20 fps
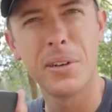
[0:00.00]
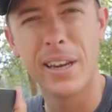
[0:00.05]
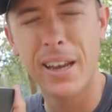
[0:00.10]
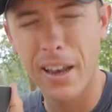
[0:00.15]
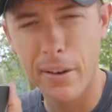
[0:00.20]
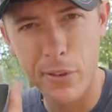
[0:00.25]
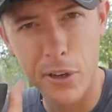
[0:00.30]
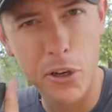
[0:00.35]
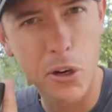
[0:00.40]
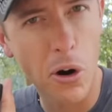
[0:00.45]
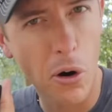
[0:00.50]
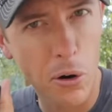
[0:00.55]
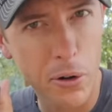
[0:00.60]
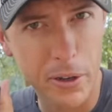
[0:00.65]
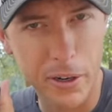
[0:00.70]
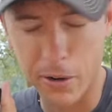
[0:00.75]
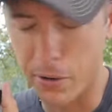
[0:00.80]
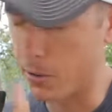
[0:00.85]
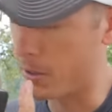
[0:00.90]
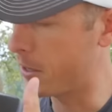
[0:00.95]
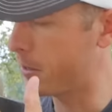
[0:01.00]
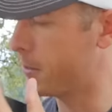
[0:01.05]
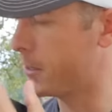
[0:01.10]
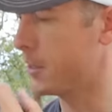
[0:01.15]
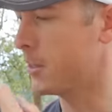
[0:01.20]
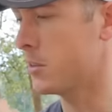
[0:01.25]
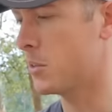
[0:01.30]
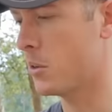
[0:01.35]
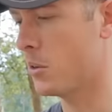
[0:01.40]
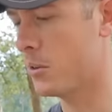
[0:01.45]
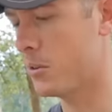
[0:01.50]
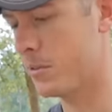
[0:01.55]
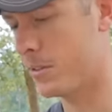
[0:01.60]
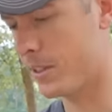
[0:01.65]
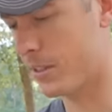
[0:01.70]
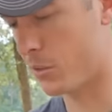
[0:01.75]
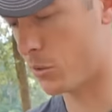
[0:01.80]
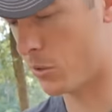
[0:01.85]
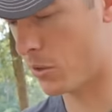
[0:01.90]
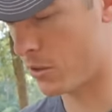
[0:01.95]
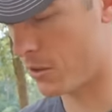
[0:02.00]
any heavy garlic or anything, so I don't think there's